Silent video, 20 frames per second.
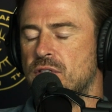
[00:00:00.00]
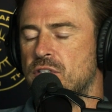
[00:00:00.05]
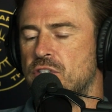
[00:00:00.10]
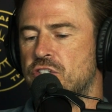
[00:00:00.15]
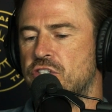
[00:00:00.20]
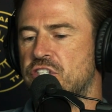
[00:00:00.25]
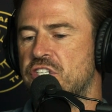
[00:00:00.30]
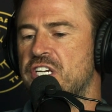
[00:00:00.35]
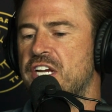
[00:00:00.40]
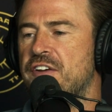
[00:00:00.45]

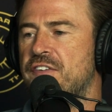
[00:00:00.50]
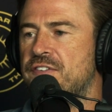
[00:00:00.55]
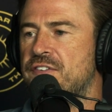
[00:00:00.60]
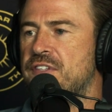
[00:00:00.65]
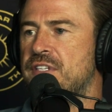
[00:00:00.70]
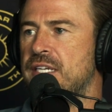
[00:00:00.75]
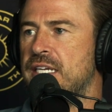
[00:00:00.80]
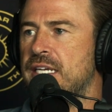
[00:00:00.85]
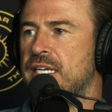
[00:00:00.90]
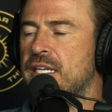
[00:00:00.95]

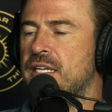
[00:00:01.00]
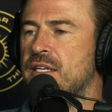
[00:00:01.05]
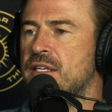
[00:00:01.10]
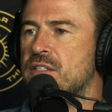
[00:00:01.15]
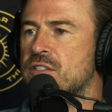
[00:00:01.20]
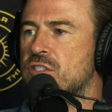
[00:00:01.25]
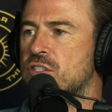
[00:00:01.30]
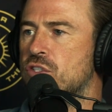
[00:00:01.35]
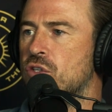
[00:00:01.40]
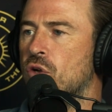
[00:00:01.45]
shift
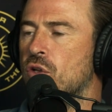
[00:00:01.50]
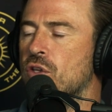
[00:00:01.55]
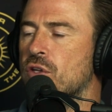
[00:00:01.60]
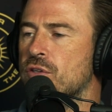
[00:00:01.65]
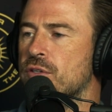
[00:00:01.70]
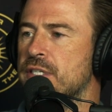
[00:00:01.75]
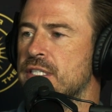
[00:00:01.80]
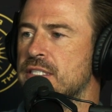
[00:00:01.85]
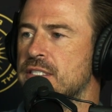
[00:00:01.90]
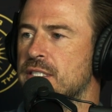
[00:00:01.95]
in
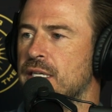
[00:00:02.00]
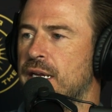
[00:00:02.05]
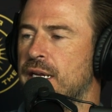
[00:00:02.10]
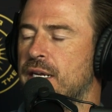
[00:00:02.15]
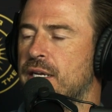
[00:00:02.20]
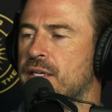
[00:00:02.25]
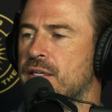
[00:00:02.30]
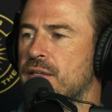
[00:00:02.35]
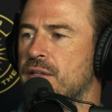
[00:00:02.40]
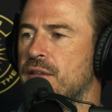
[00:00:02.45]
solar is
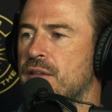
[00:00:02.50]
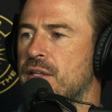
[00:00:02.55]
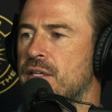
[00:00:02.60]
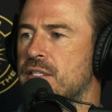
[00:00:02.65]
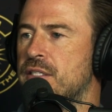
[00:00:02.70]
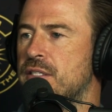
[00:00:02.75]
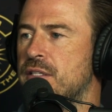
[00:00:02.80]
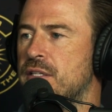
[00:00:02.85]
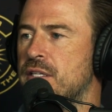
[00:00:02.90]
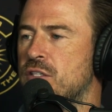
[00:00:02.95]
like
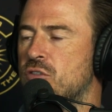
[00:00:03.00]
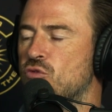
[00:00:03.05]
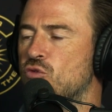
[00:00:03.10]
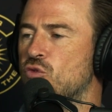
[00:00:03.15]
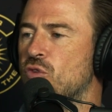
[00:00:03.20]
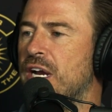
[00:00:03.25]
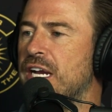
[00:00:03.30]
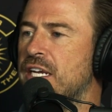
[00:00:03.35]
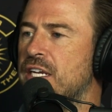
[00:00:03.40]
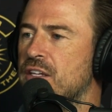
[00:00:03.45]
this
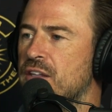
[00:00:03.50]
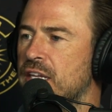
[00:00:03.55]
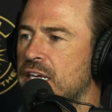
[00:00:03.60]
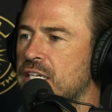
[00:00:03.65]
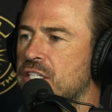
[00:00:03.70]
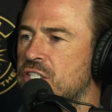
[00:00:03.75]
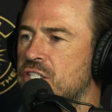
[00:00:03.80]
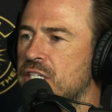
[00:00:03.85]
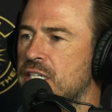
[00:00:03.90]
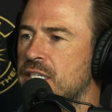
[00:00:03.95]

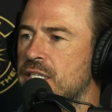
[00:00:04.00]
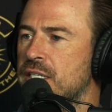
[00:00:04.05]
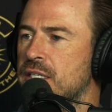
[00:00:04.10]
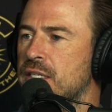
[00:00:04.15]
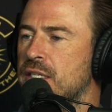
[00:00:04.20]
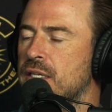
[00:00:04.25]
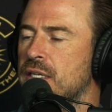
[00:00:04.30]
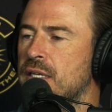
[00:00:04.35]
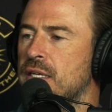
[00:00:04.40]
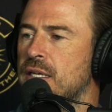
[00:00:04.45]

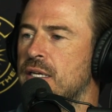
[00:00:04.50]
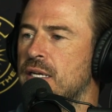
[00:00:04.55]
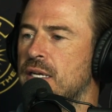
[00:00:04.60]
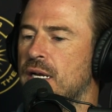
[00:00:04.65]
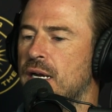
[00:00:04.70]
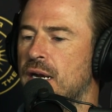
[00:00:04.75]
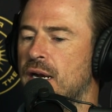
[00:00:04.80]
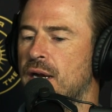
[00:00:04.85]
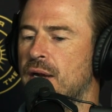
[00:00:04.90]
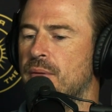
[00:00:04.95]
regulation
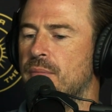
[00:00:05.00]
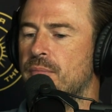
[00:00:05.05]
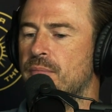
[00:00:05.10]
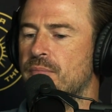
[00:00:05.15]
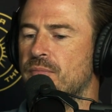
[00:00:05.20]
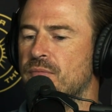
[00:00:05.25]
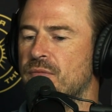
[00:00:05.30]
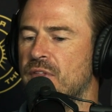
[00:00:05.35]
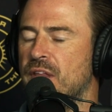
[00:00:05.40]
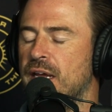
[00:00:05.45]

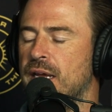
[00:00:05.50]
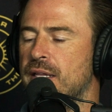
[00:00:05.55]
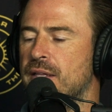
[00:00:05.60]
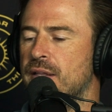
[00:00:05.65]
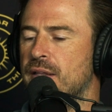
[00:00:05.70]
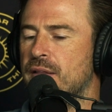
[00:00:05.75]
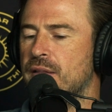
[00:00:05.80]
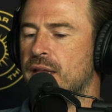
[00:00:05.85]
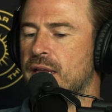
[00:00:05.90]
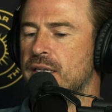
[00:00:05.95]
that
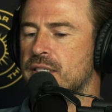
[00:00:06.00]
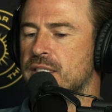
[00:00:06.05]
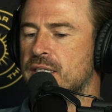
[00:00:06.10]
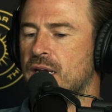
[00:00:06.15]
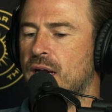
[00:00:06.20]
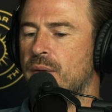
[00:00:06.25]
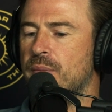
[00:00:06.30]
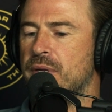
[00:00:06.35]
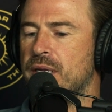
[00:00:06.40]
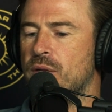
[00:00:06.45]
is
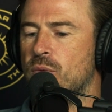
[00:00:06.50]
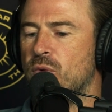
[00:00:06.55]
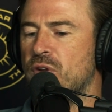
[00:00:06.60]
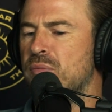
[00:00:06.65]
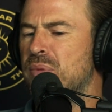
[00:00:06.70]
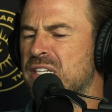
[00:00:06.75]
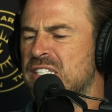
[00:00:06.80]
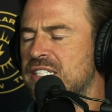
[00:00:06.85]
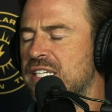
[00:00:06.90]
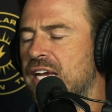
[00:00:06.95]
coming. And
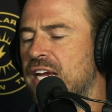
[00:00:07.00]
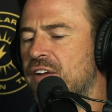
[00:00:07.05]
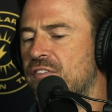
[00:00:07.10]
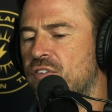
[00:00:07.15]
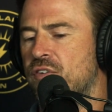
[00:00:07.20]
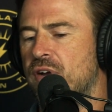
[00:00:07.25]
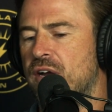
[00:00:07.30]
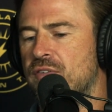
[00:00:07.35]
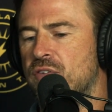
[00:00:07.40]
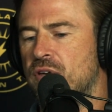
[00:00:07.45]
we've been saying
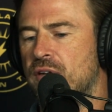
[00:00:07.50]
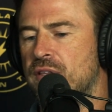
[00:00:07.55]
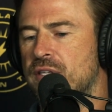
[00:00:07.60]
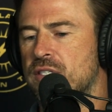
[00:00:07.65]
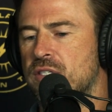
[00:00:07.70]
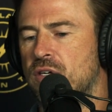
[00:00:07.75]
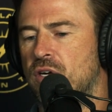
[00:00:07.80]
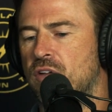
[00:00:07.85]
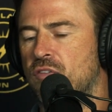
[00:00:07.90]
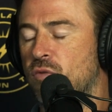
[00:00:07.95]
forever on
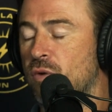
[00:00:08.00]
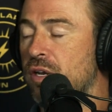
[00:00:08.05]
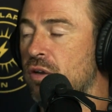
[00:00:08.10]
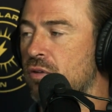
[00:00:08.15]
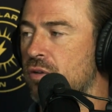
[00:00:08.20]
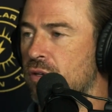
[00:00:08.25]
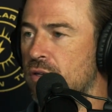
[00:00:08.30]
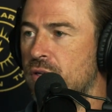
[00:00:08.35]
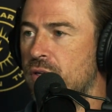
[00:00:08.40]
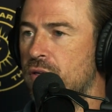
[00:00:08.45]
this call, if we
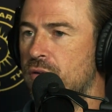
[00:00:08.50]
don't